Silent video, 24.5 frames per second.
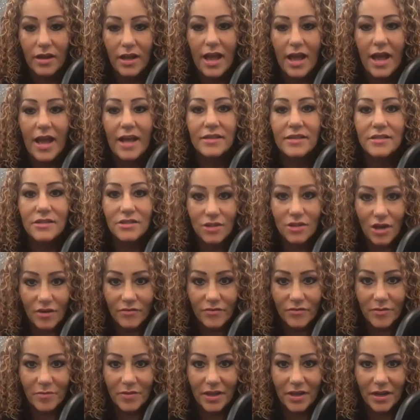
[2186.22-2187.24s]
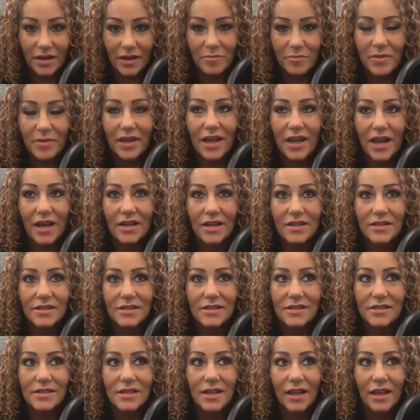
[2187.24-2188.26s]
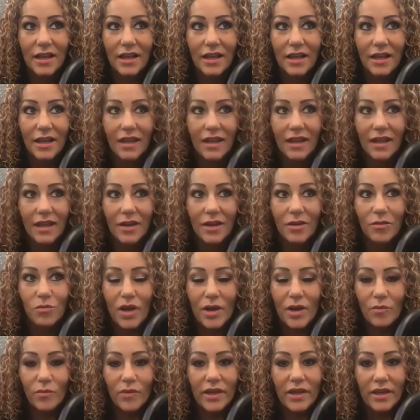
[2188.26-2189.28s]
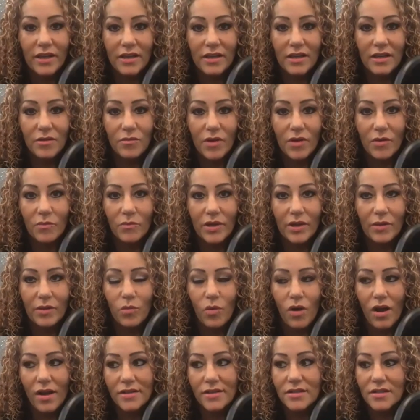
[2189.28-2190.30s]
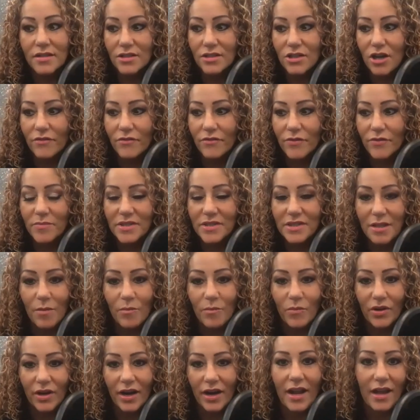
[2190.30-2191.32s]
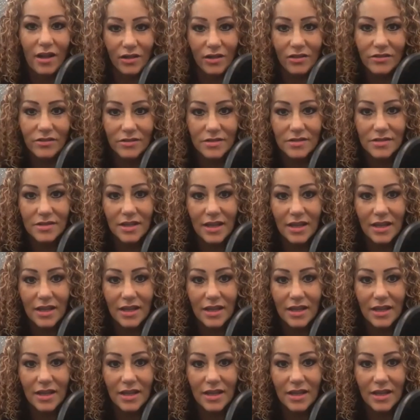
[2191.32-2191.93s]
and start from there. Because when we want to start from somewhere else,